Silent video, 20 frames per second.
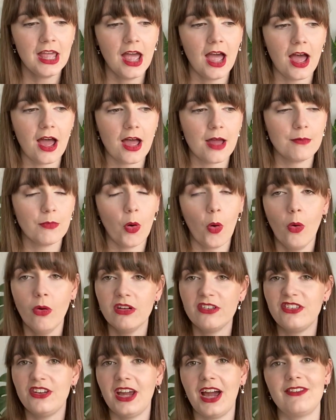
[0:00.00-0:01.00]
Um, or
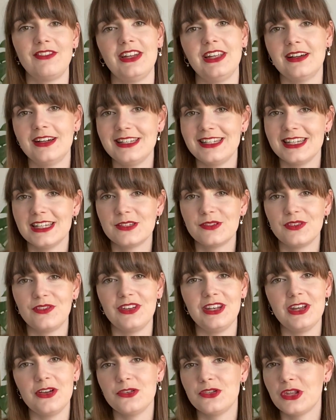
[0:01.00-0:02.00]
if you have any ideas for
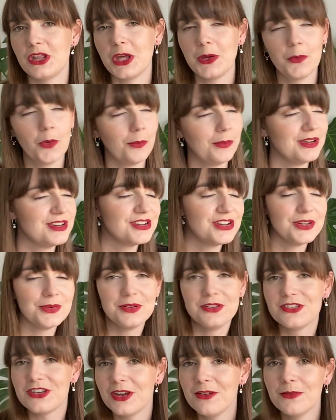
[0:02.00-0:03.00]
videos that you want me to do
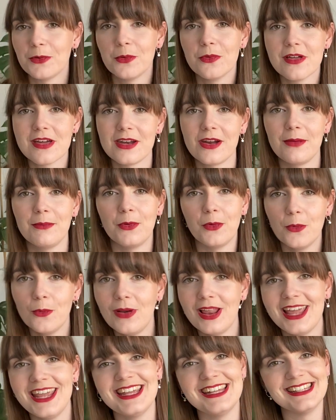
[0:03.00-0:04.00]
in general, then I'm all
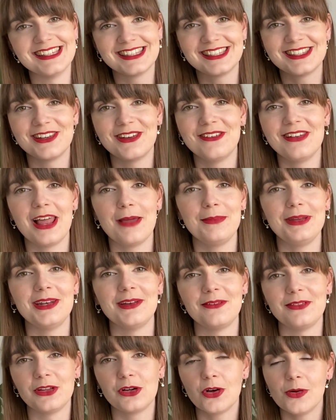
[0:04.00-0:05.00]
ears. So let me
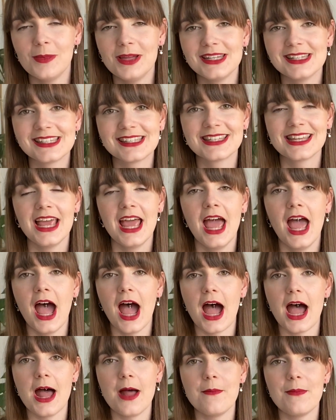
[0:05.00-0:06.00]
know in the comments.
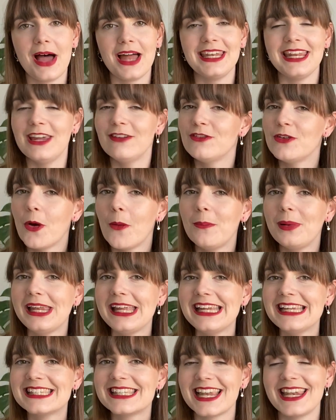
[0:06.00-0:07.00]
Um, and if not,
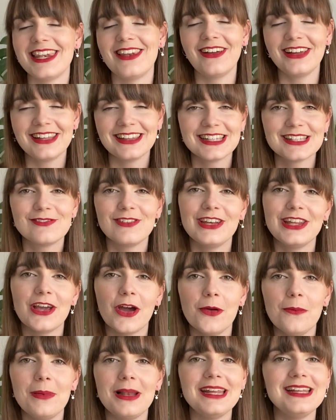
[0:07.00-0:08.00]
please like this
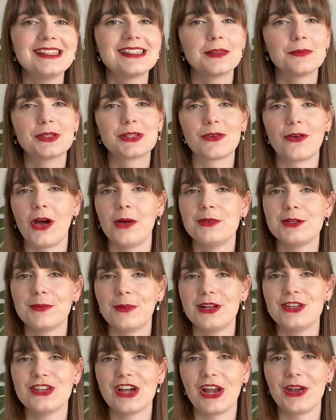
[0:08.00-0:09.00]
video, please subscribe to
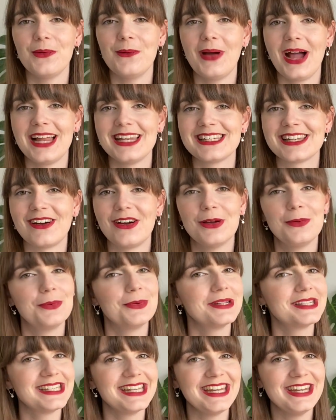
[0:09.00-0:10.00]
my channel, and I
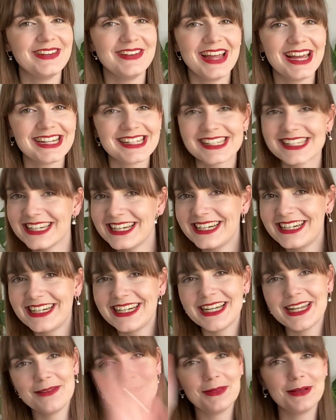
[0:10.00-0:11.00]
will see you next
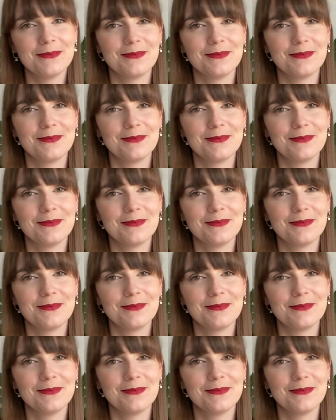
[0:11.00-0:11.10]
time.